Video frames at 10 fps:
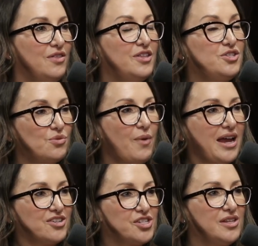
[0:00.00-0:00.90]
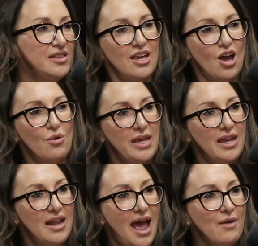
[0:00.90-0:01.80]
the direction that they're going
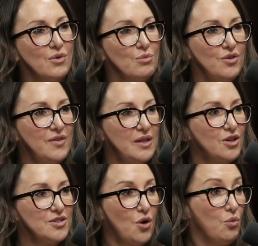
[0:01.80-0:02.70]
in and removing those.